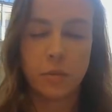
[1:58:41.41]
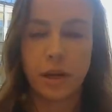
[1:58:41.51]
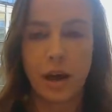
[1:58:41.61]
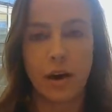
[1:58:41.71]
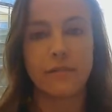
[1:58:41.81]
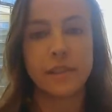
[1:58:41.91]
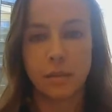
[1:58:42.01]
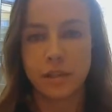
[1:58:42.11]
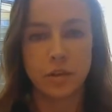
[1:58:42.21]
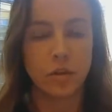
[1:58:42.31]
We now have
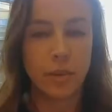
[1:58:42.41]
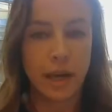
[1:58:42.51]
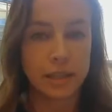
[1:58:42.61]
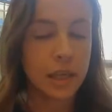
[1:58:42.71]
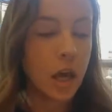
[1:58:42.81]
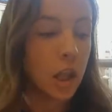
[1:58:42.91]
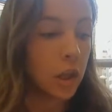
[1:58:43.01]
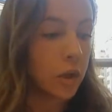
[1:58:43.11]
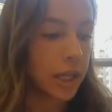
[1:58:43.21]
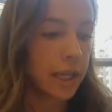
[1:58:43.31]
some central banks
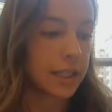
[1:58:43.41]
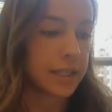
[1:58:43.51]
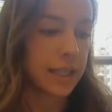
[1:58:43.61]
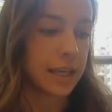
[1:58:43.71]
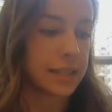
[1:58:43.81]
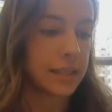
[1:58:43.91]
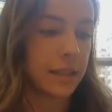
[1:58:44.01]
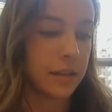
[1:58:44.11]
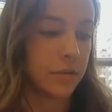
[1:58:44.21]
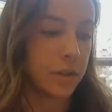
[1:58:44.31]
looking into this
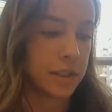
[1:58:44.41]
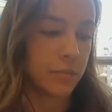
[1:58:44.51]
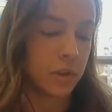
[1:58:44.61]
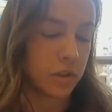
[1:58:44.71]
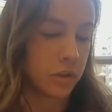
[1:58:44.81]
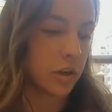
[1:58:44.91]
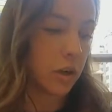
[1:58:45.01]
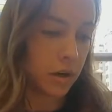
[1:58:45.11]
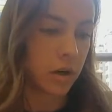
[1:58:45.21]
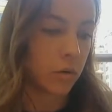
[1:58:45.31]
and doing some research,
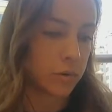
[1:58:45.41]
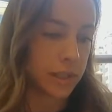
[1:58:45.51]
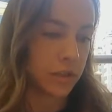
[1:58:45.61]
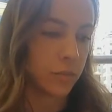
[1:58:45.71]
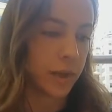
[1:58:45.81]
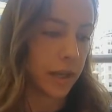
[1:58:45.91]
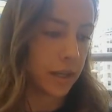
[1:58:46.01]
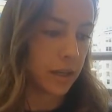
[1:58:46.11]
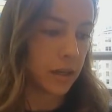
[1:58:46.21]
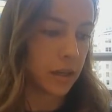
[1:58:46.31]
our own central
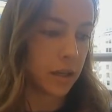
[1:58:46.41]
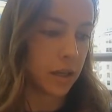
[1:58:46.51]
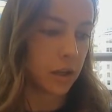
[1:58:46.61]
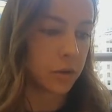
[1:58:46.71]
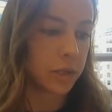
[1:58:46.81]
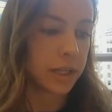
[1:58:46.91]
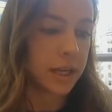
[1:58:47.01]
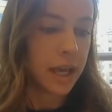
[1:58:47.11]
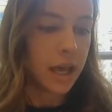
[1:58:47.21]
bank included.